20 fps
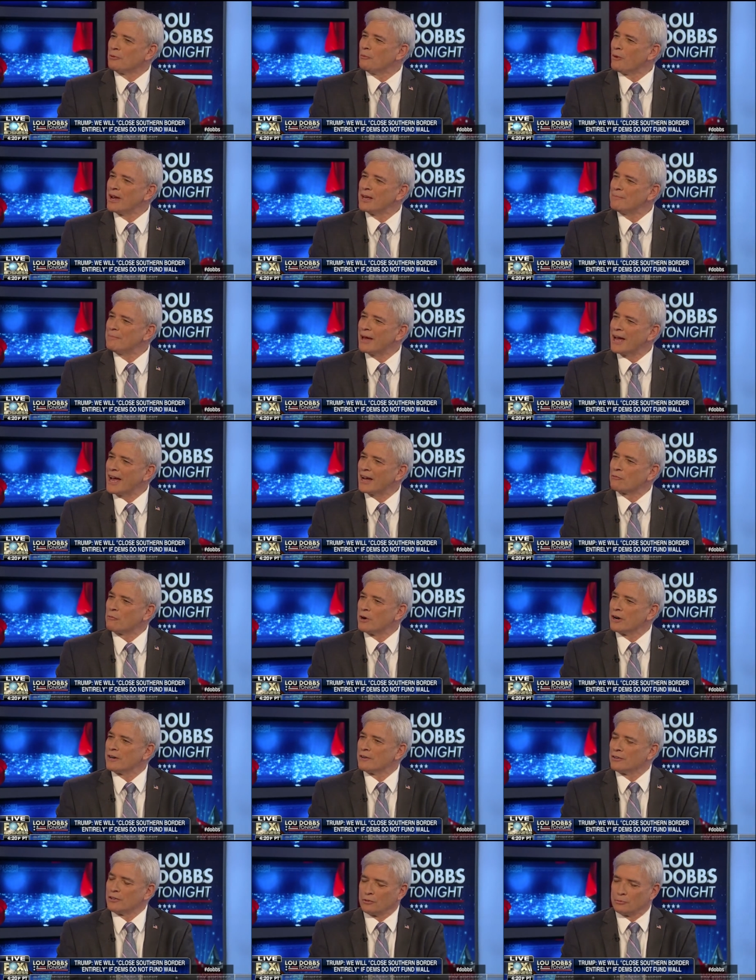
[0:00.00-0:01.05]
way back
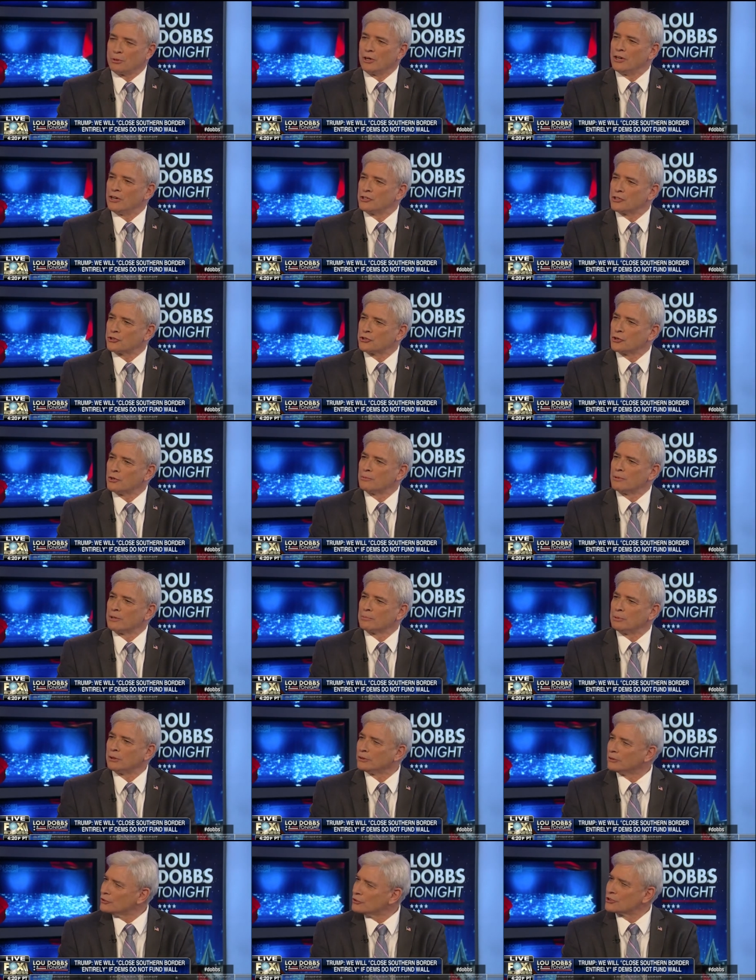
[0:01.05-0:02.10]
where uh, Schumer,
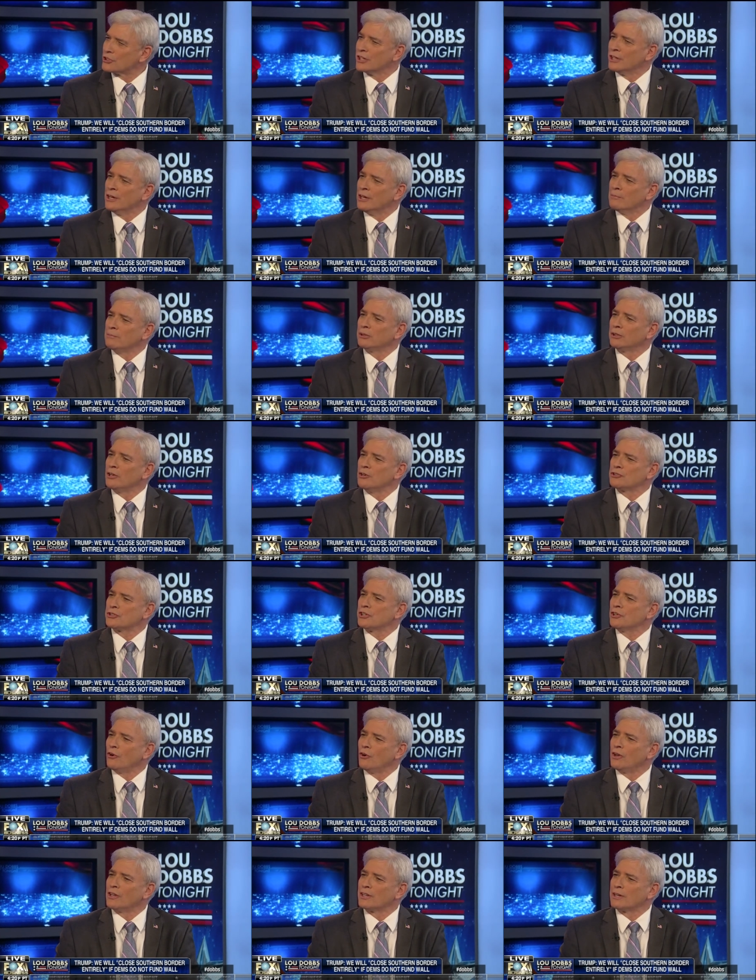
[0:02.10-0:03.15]
Pelosi, Pelosi,
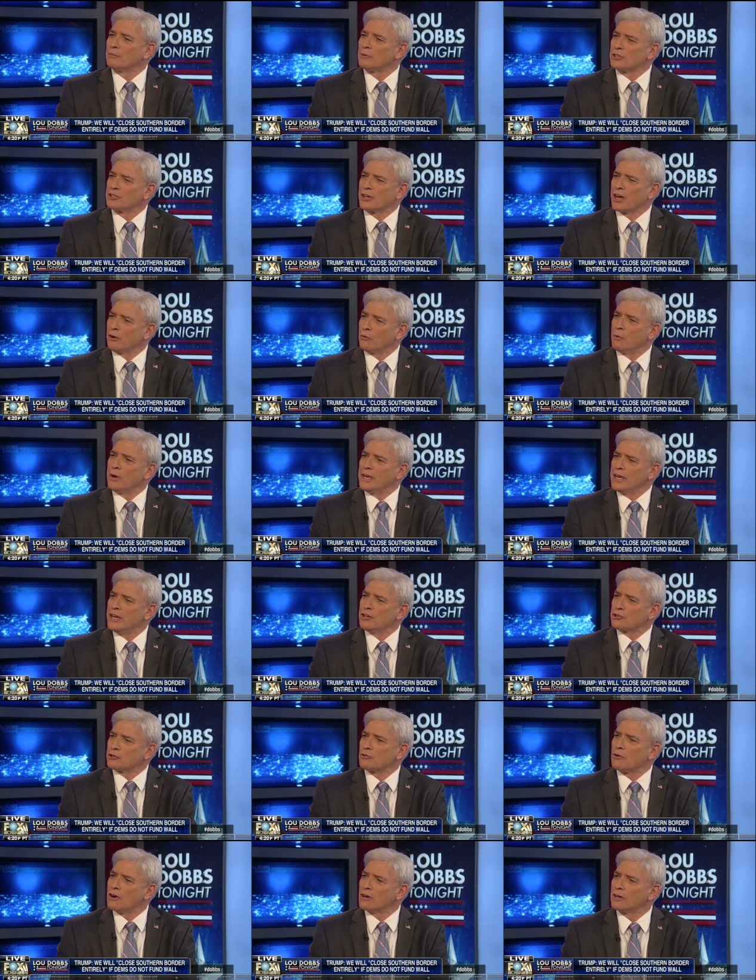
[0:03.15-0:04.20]
all of them were saying we need
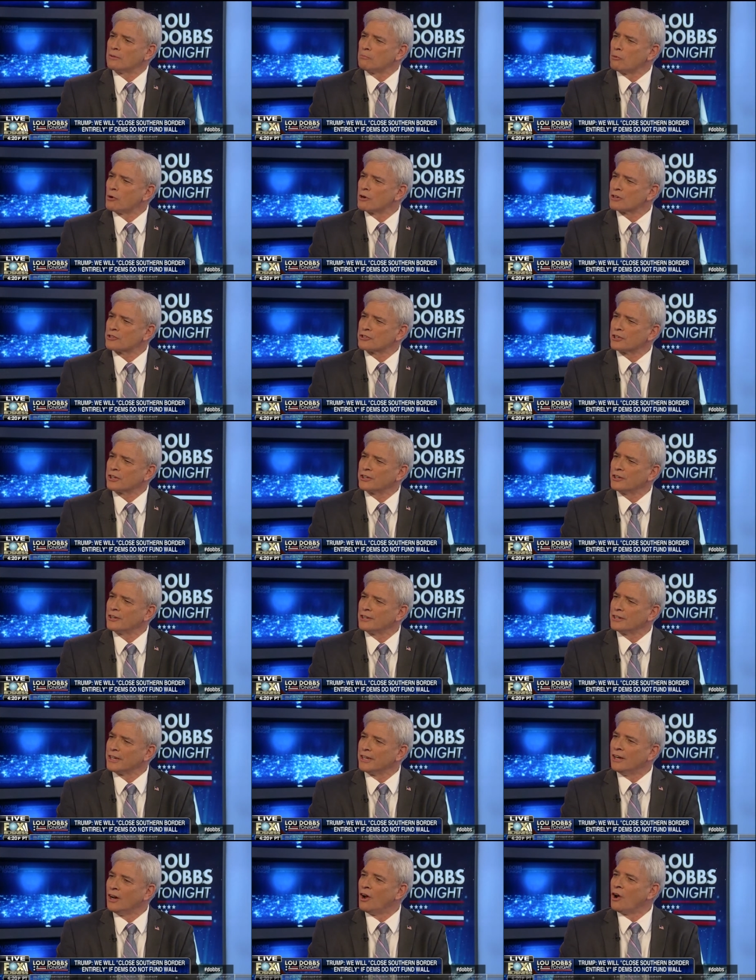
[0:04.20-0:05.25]
stronger border
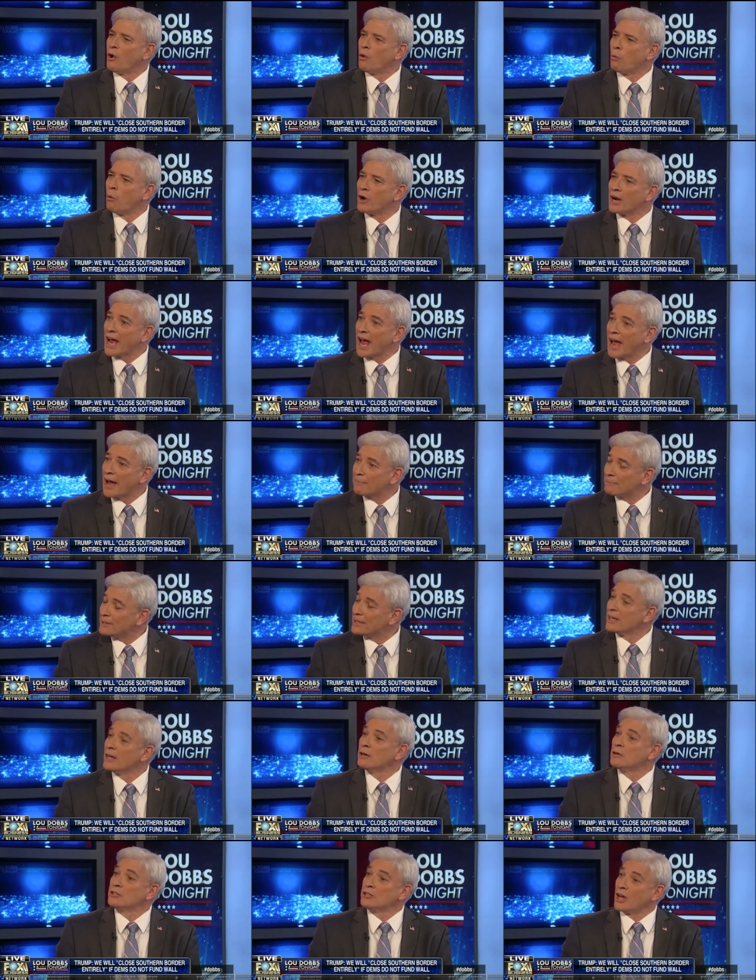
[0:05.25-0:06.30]
security. What happened?
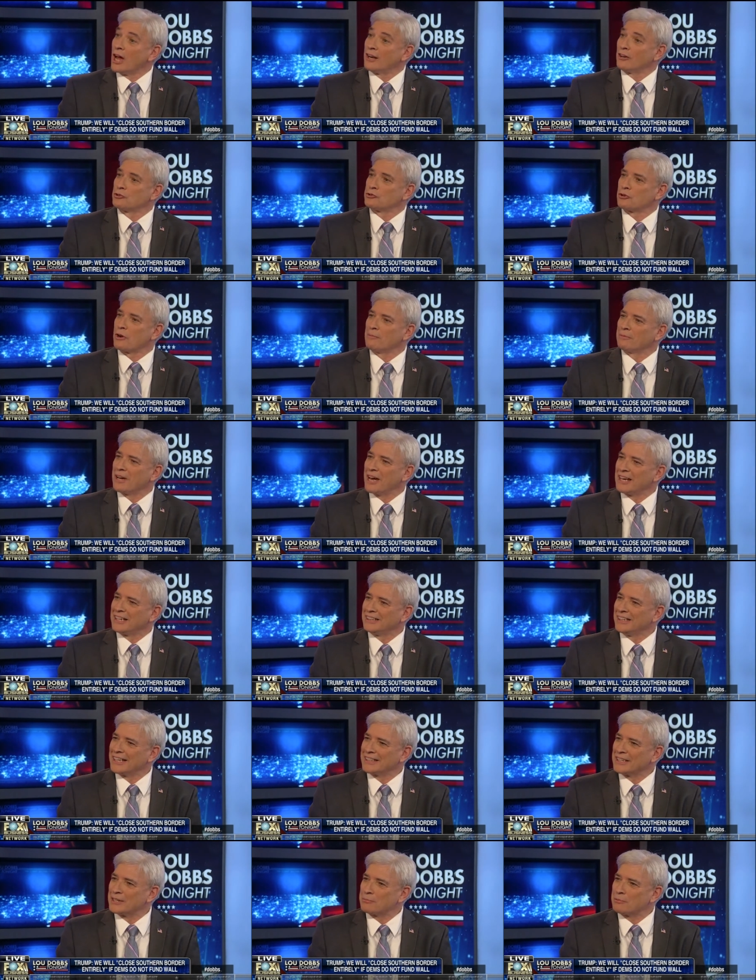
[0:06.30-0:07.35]
Donald Trump got
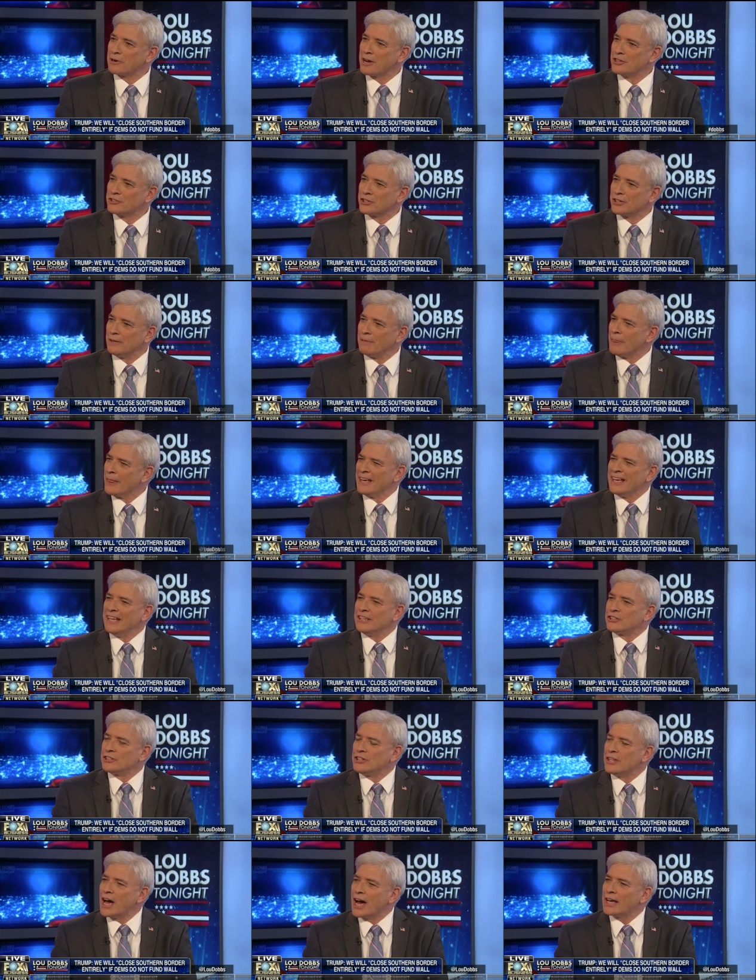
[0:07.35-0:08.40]
elected president.
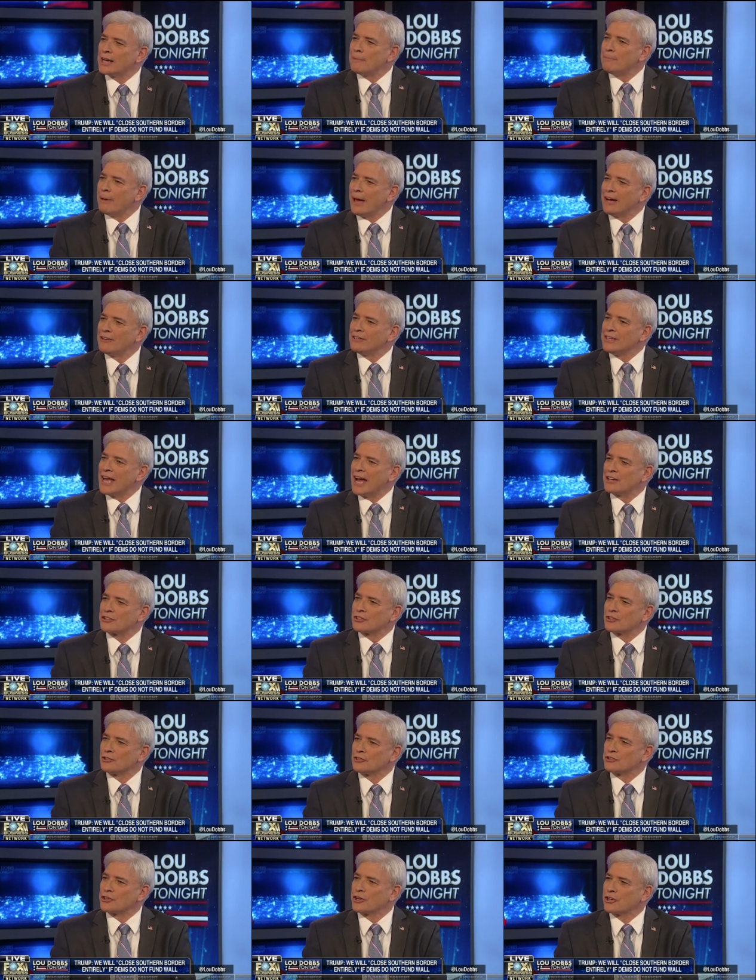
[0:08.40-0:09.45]
It's not about
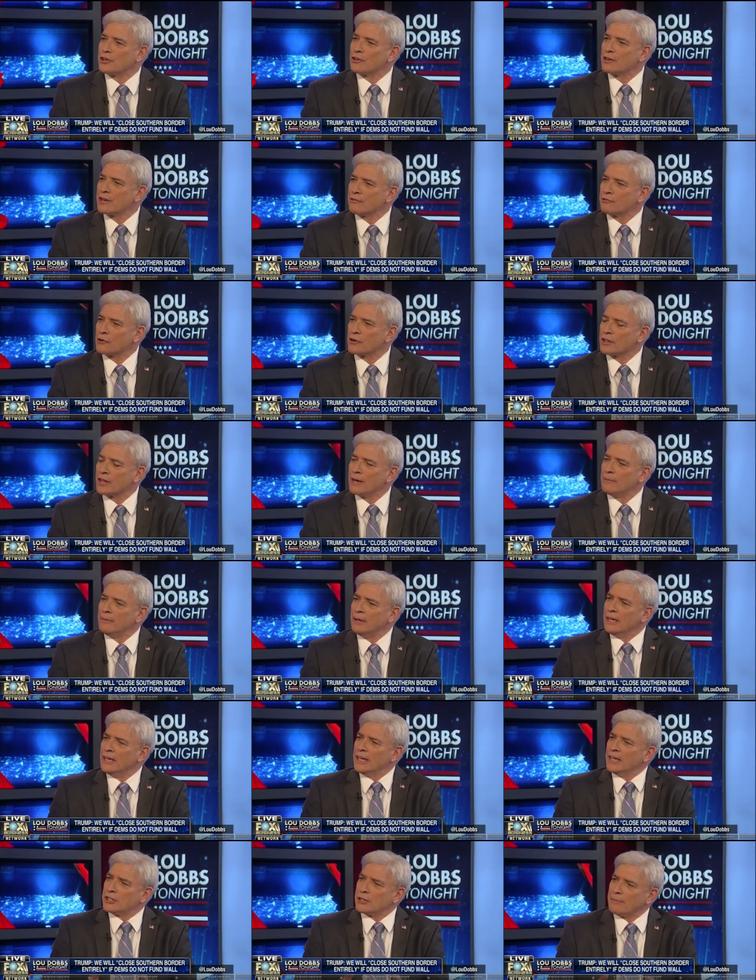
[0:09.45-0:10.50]
national security for them.
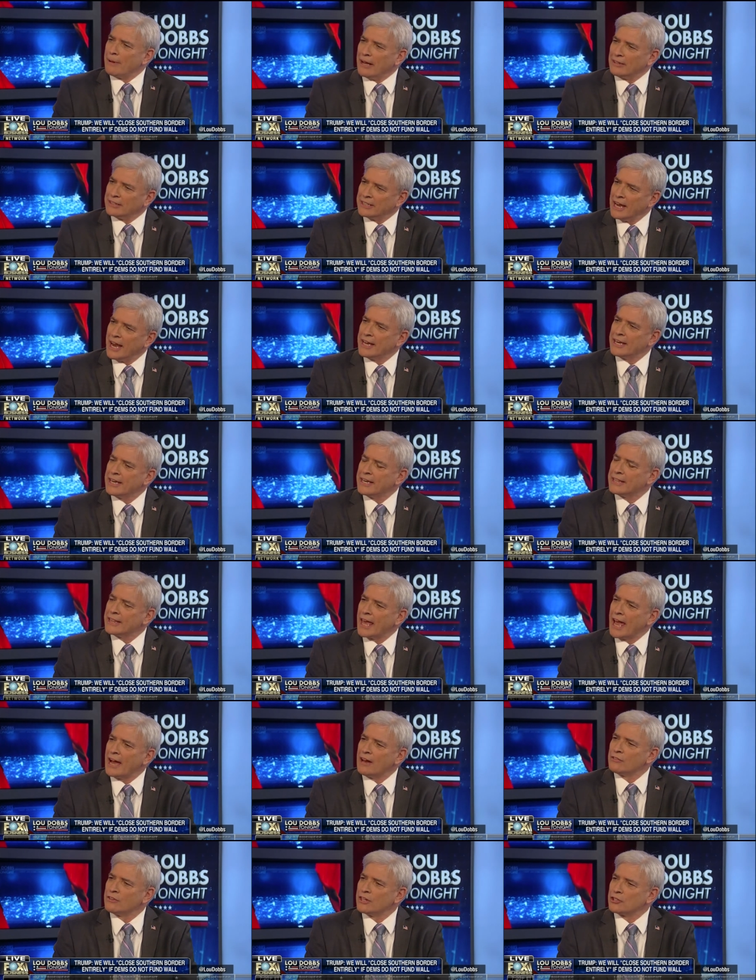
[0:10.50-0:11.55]
It's about taking
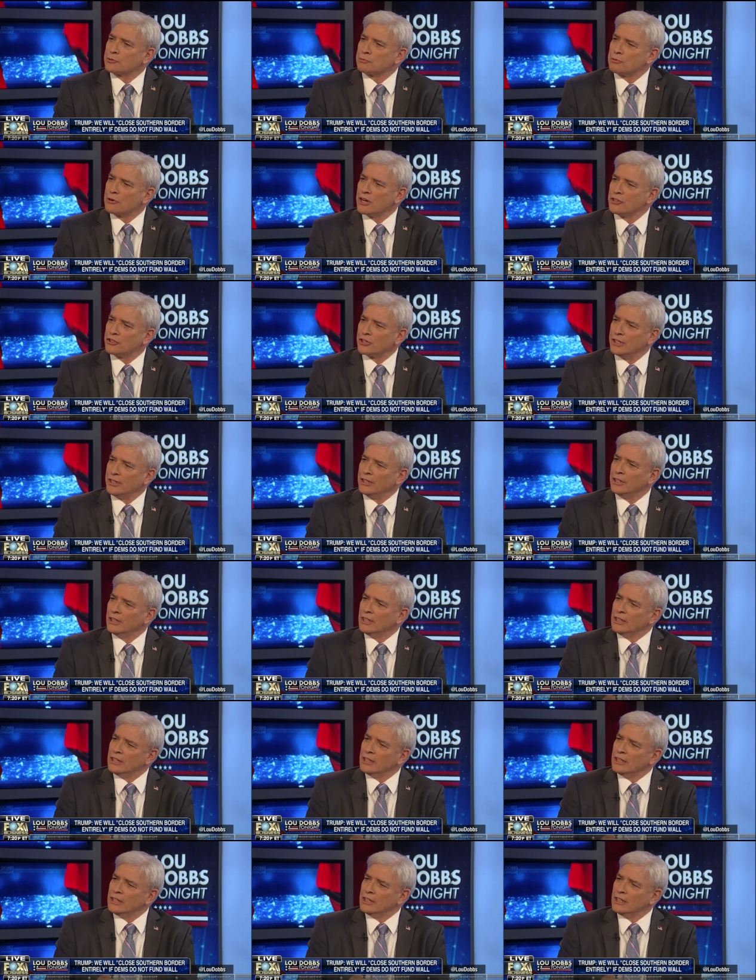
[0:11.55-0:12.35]
down this president.